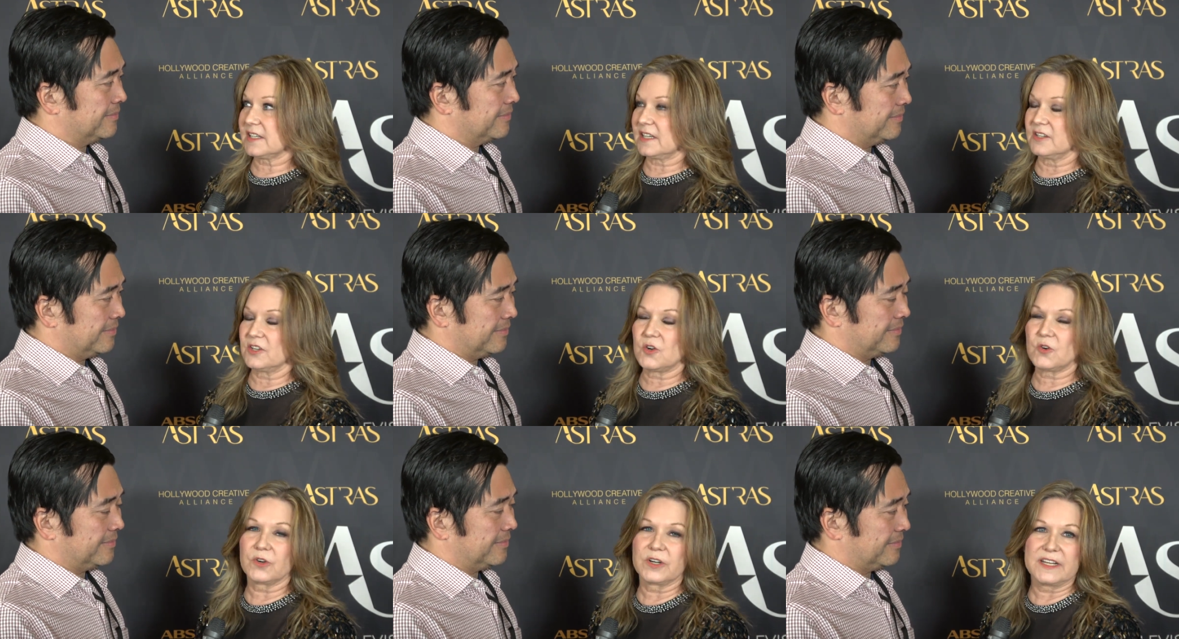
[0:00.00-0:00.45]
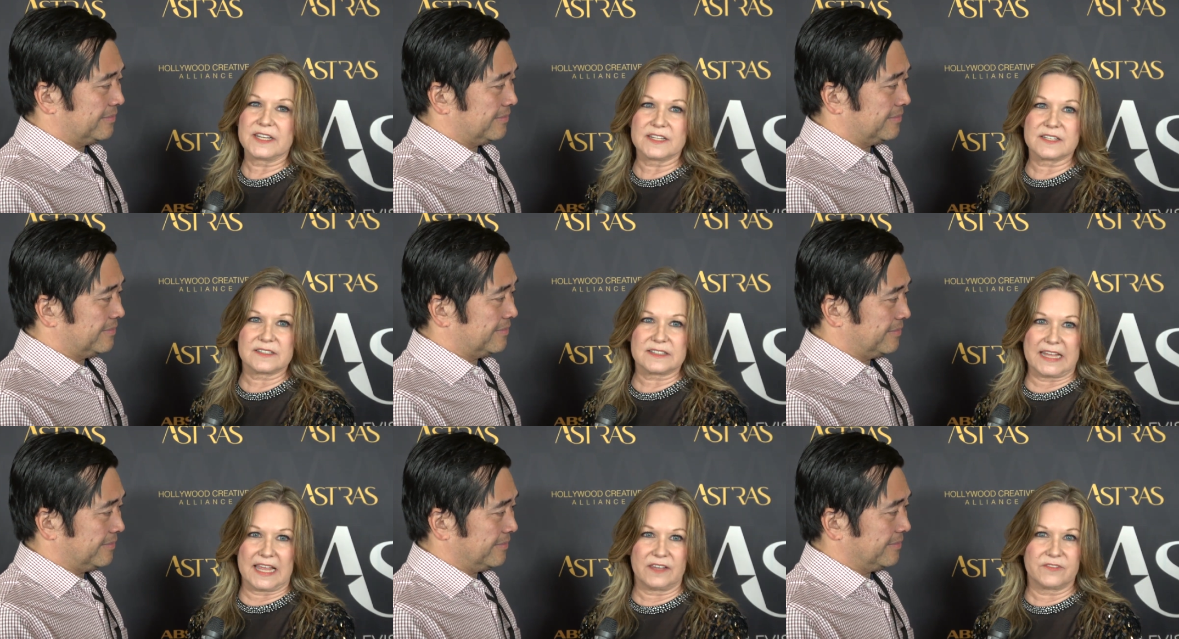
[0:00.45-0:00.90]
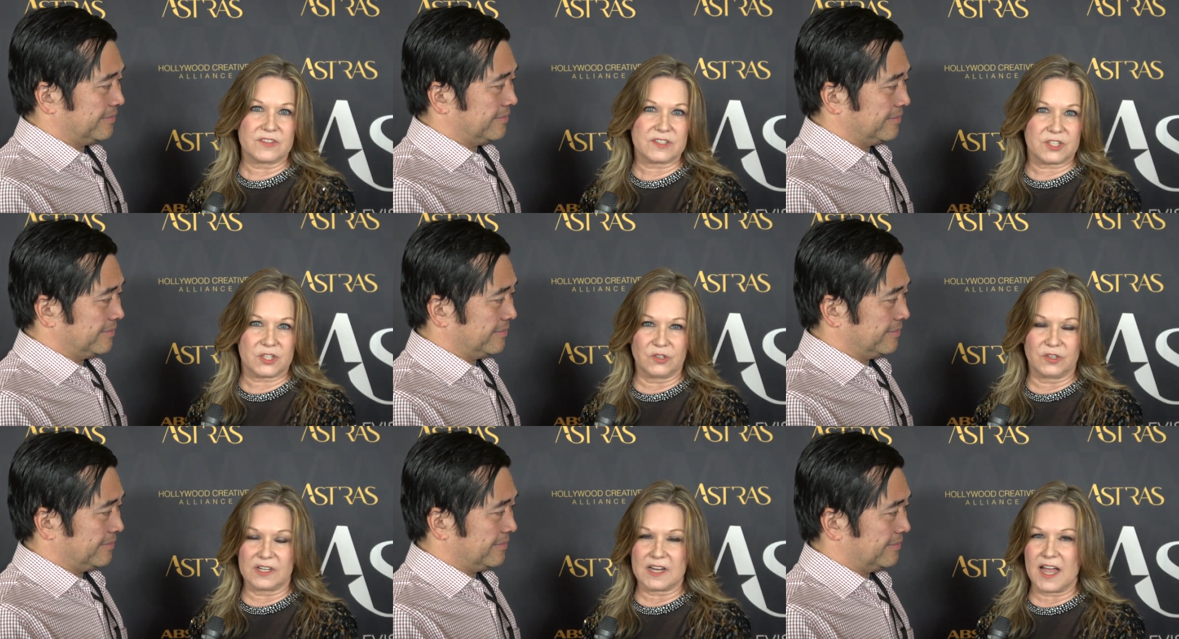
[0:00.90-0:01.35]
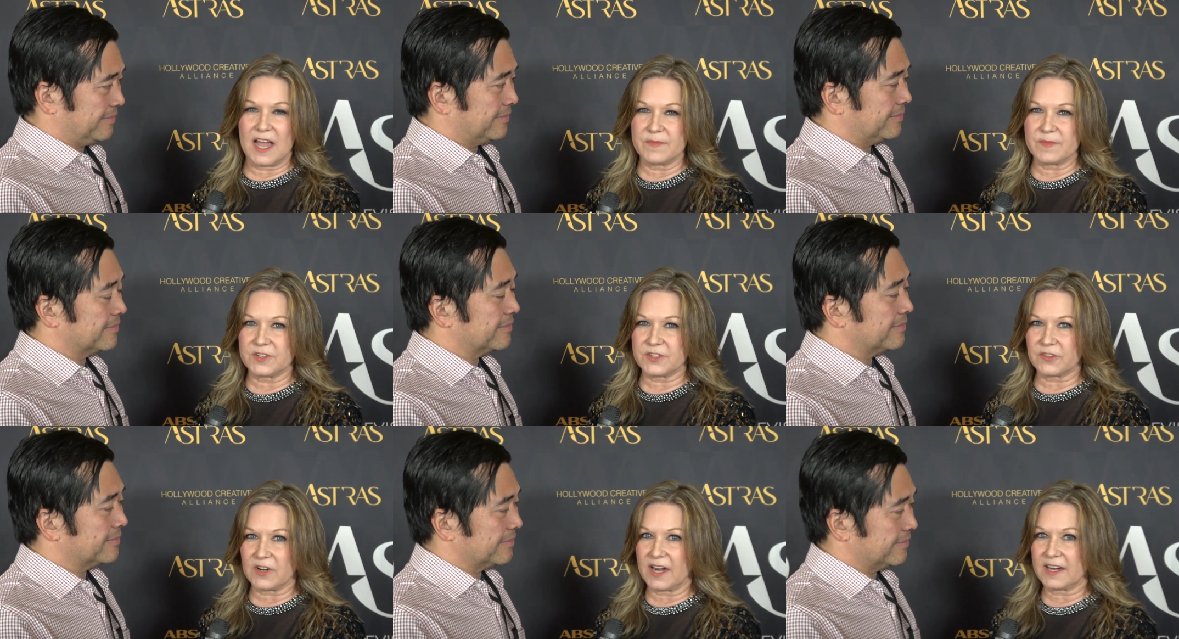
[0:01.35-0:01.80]
Speaker 1: Concordia, Davis Guggenheim,
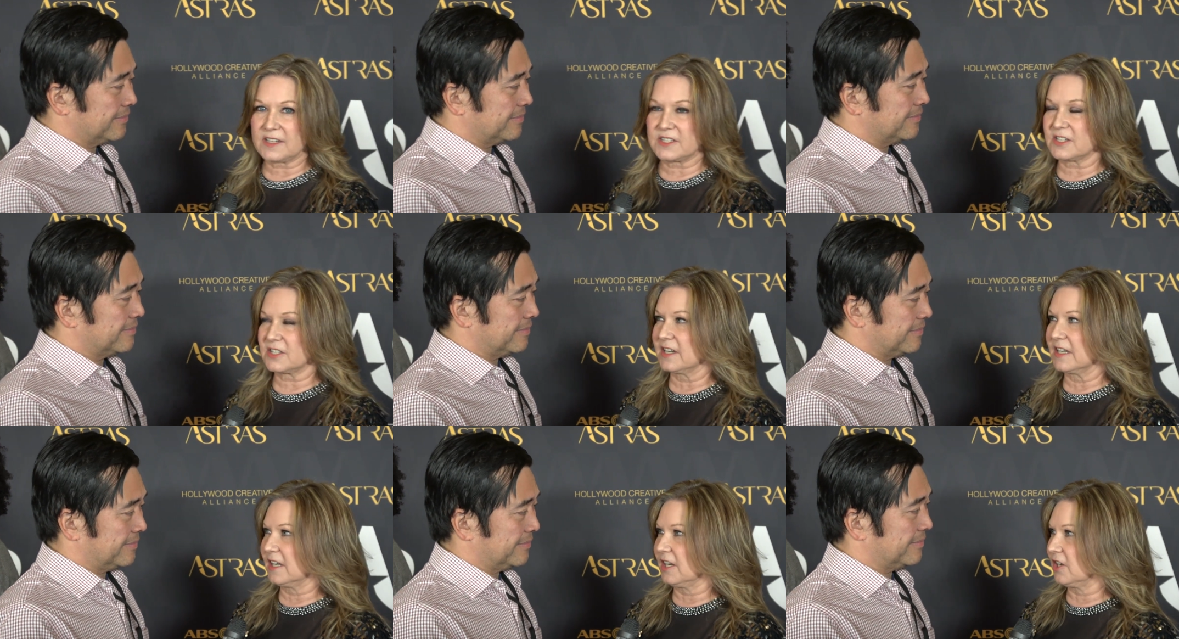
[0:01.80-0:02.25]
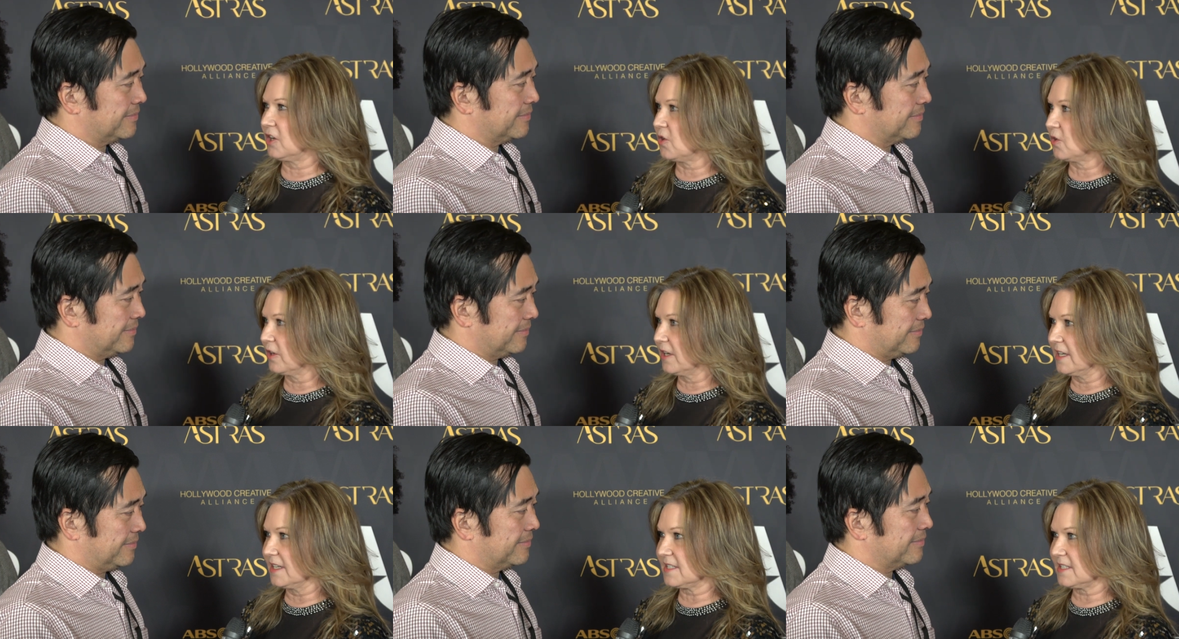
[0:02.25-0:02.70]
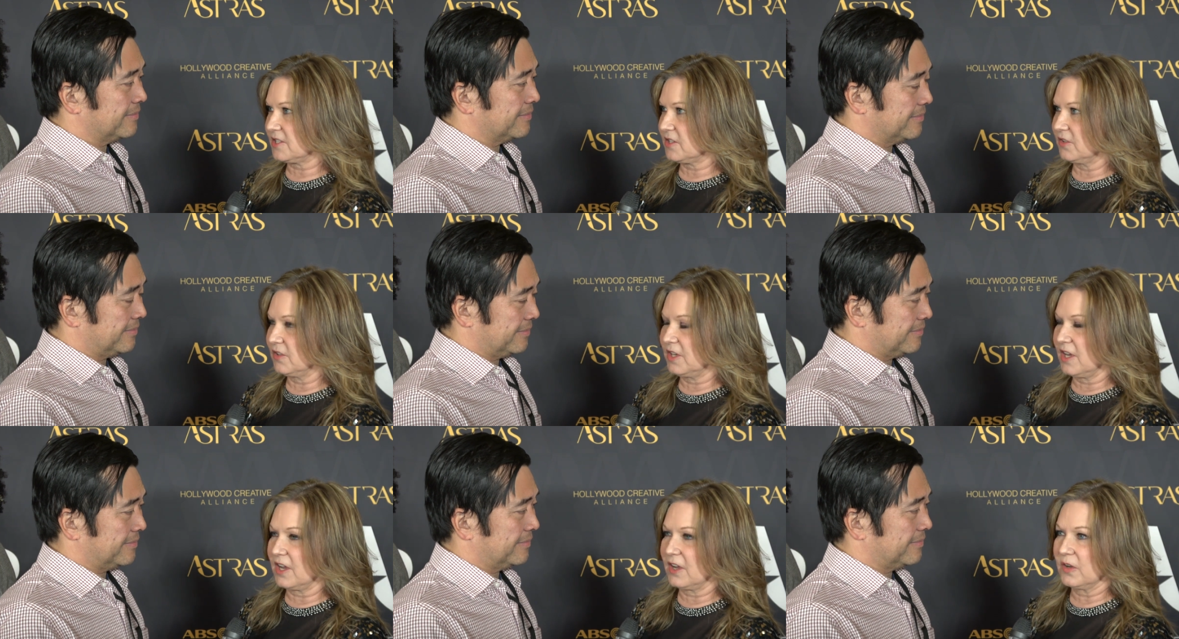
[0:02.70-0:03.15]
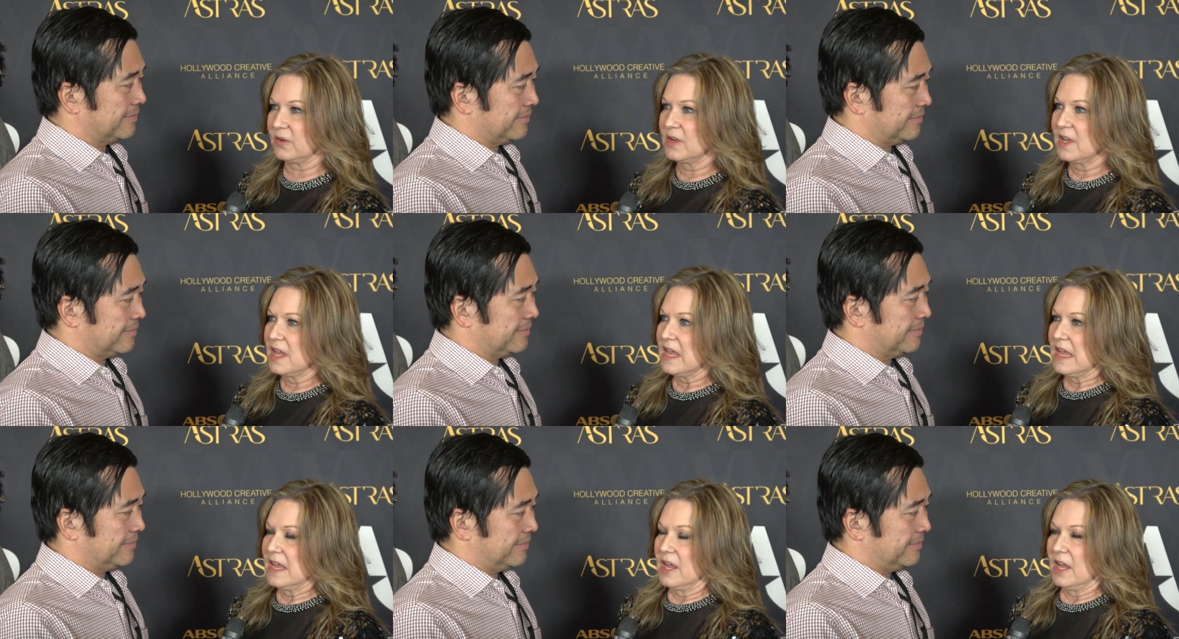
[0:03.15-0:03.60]
the director, and Concordia Studio,
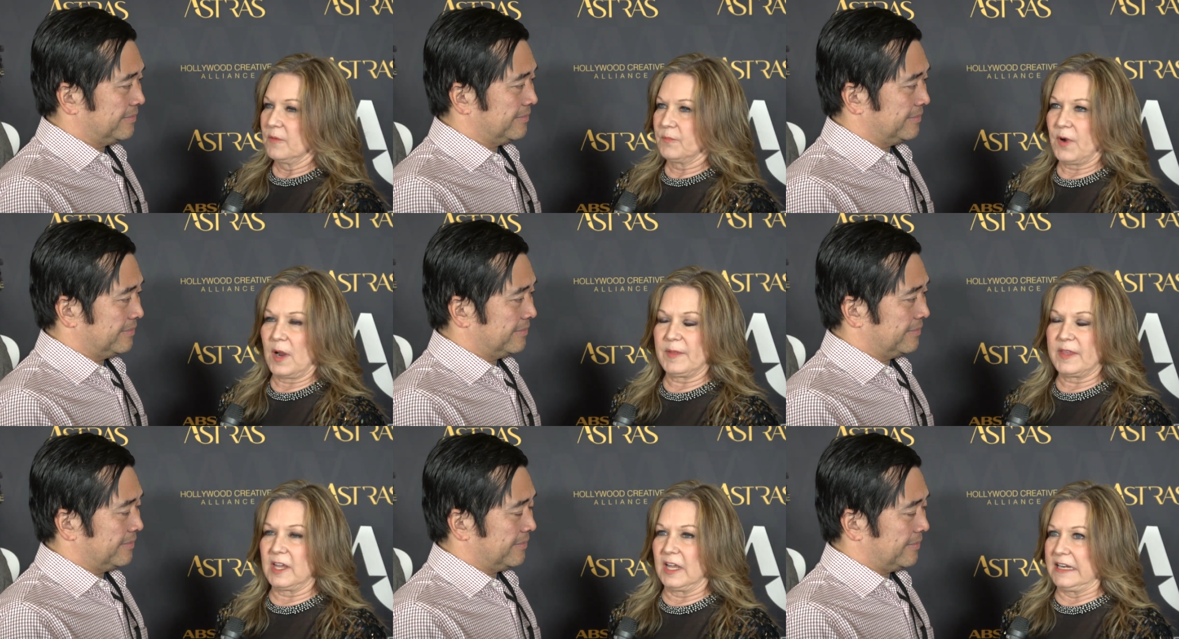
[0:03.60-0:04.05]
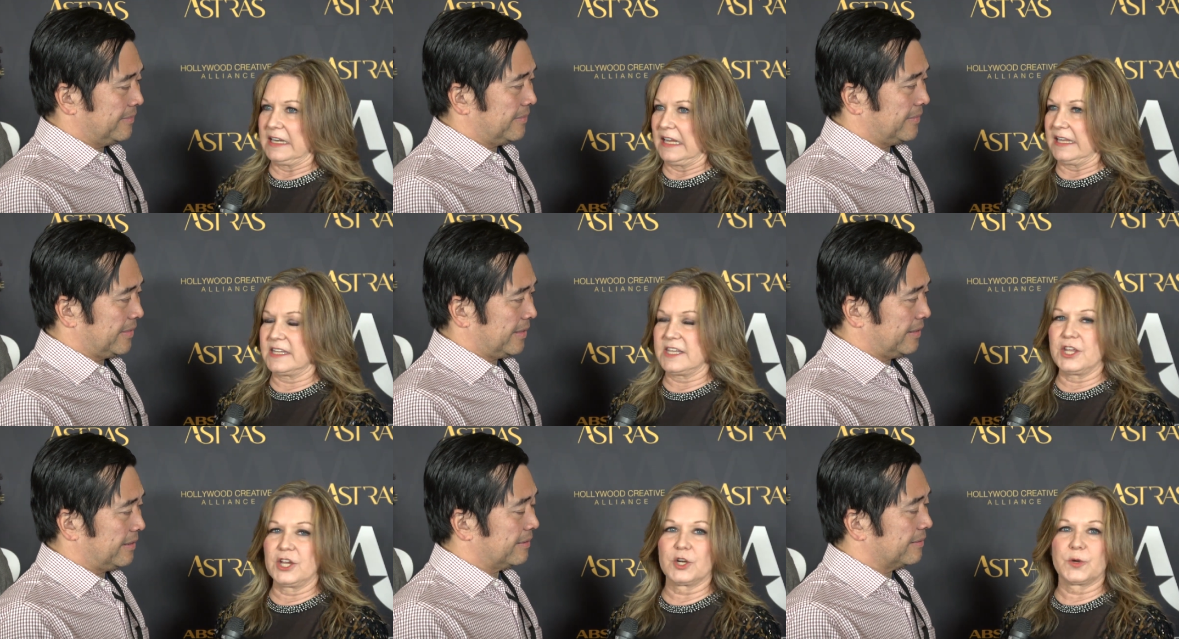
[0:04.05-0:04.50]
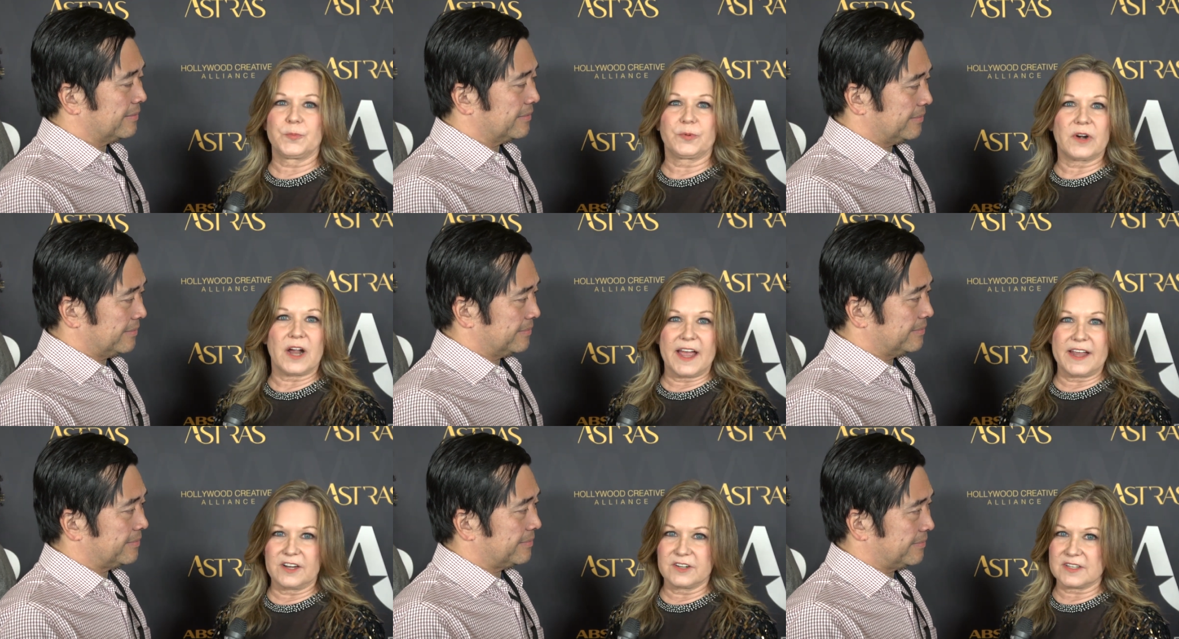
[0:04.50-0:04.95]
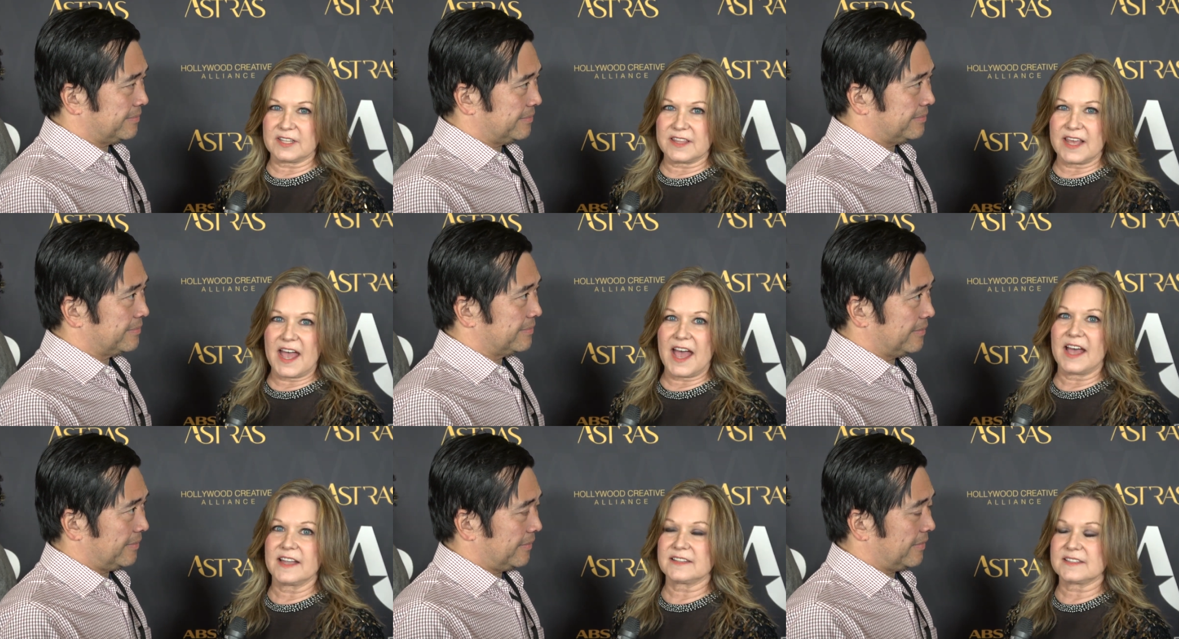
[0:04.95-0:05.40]
probably a, a year prior to
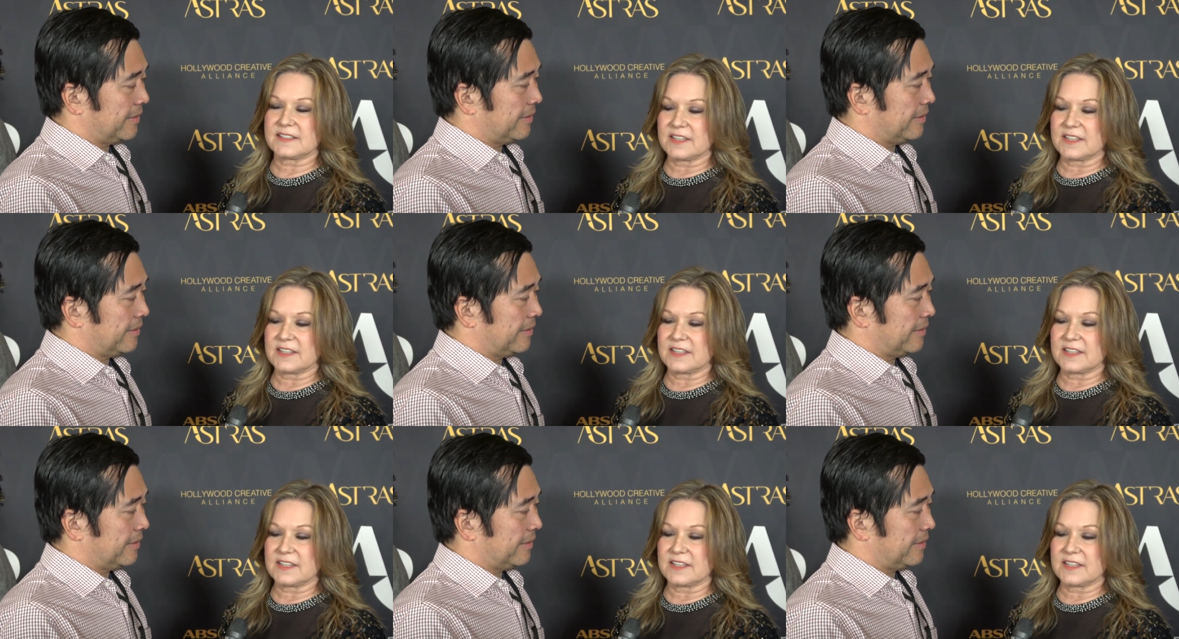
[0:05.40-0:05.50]
that.